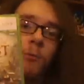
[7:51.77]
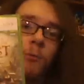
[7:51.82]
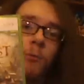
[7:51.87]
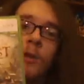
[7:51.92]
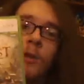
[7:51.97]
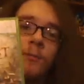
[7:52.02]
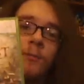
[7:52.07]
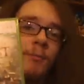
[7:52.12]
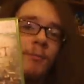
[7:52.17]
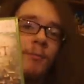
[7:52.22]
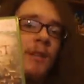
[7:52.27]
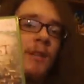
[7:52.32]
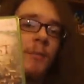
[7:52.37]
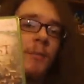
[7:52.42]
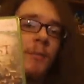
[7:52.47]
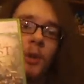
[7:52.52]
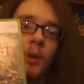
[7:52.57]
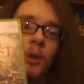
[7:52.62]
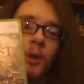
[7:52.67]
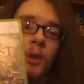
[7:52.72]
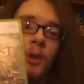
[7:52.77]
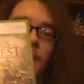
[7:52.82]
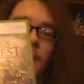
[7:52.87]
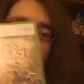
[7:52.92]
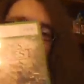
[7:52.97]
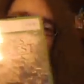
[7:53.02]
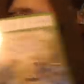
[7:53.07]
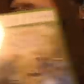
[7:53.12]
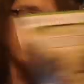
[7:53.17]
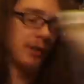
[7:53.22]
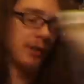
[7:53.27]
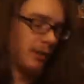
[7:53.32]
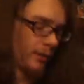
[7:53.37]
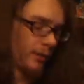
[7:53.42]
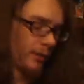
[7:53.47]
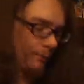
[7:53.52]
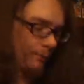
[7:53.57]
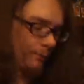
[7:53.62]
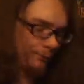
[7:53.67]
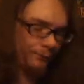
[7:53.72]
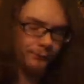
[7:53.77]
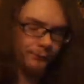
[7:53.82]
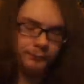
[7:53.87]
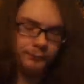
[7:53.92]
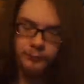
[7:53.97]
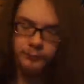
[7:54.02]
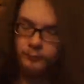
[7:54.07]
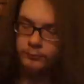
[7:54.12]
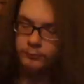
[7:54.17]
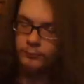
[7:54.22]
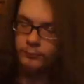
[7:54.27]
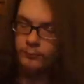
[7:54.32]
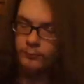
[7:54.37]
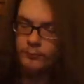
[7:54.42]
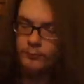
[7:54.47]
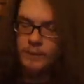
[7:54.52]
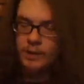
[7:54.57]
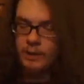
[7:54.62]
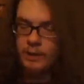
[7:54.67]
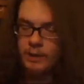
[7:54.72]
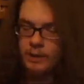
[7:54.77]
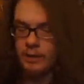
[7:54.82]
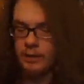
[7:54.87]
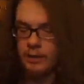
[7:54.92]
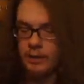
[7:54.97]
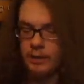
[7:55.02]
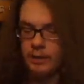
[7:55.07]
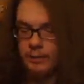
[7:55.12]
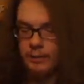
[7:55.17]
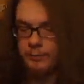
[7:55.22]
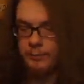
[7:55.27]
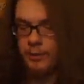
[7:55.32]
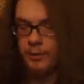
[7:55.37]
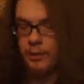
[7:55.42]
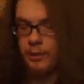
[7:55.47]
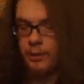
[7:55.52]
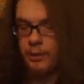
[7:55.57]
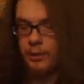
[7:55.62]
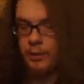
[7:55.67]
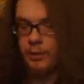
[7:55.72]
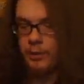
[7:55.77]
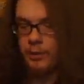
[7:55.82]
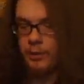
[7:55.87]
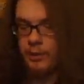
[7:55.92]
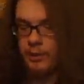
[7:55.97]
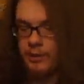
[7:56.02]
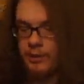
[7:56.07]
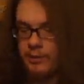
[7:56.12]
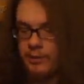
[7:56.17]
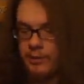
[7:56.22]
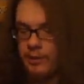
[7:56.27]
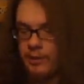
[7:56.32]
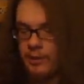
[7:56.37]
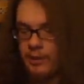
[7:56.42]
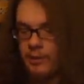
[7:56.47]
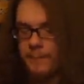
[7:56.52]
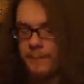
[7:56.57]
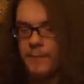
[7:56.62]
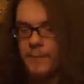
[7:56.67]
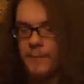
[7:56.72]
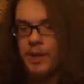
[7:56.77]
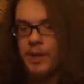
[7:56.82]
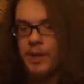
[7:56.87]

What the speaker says: it wouldn't be my multi-platform of the year. Let's see.